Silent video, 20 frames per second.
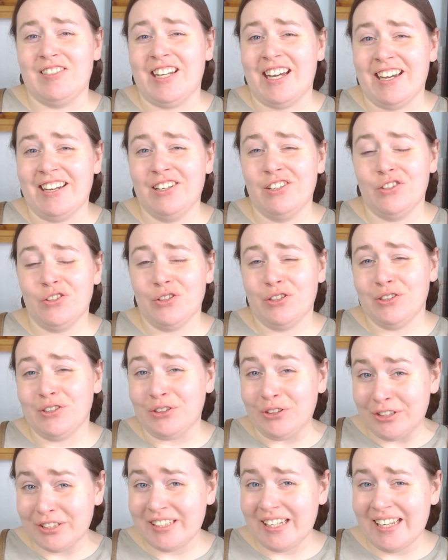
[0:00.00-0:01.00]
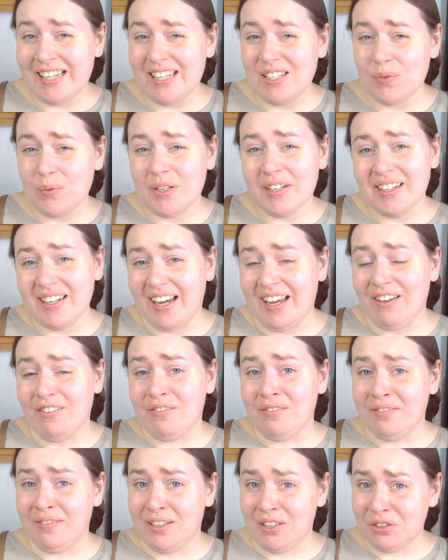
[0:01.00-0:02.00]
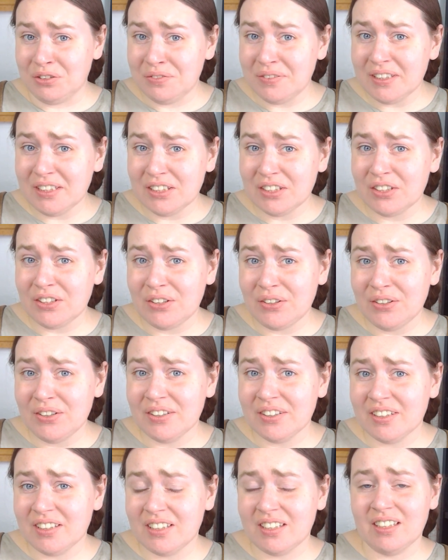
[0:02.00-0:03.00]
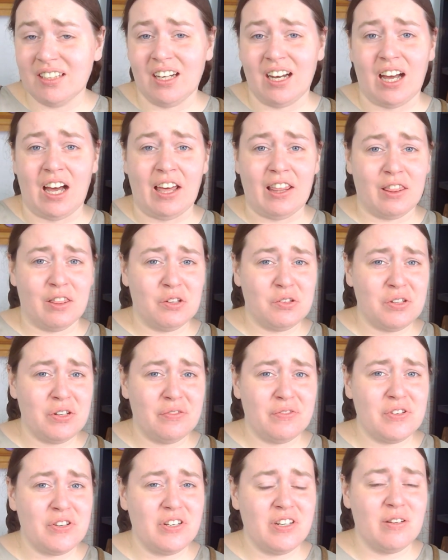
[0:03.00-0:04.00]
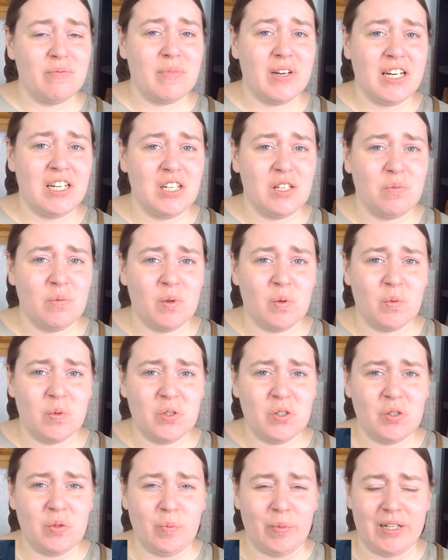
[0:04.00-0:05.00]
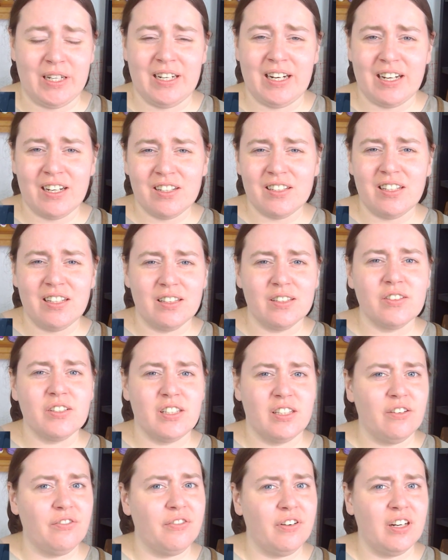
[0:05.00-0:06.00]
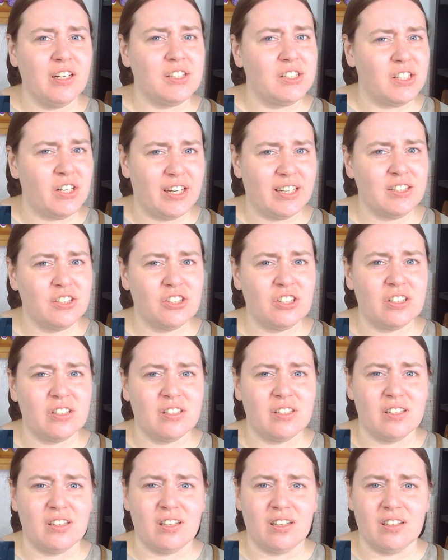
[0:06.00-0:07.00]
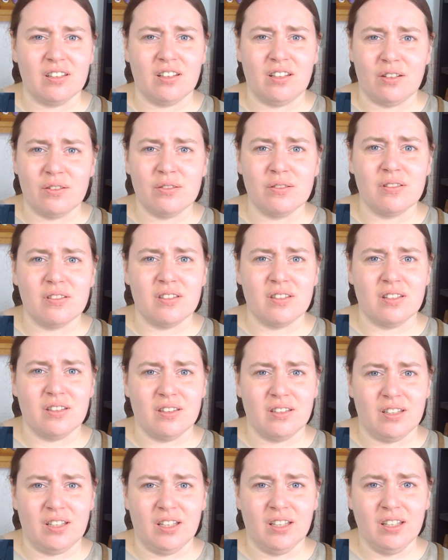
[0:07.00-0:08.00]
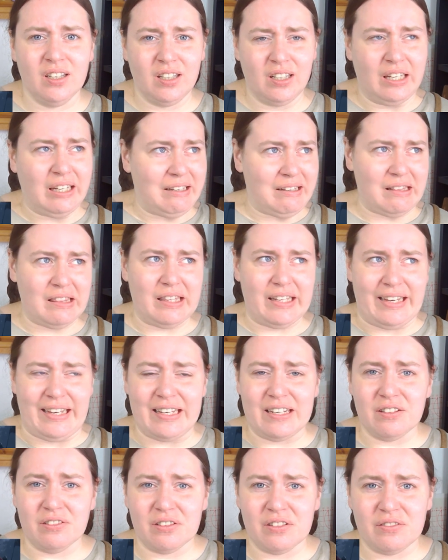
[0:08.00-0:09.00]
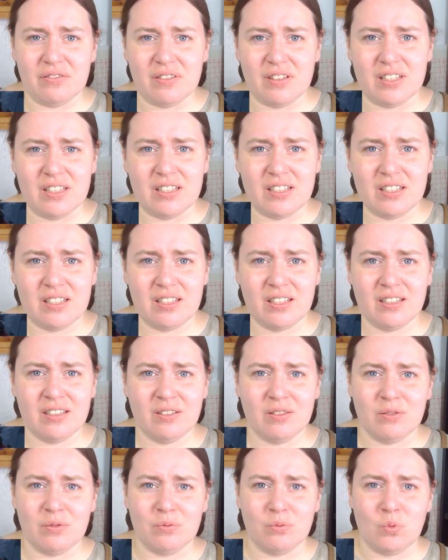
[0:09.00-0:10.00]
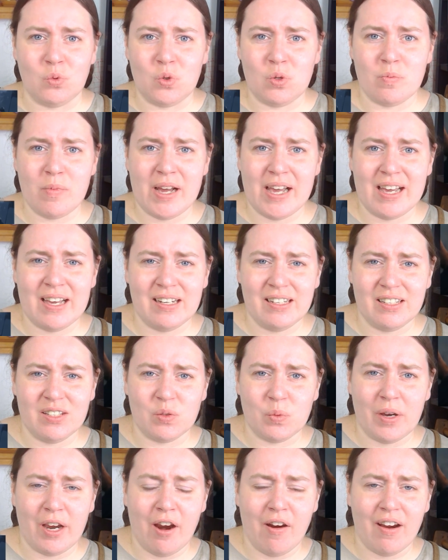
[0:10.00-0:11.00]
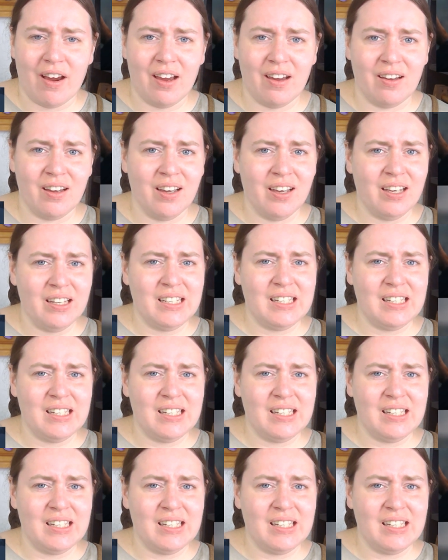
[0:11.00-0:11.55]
tank dude looks like he's wearing a velvet cloak. I thought at first it might just be wool, but it actually looks different in texture to the clothes that the leader of this warband is wearing.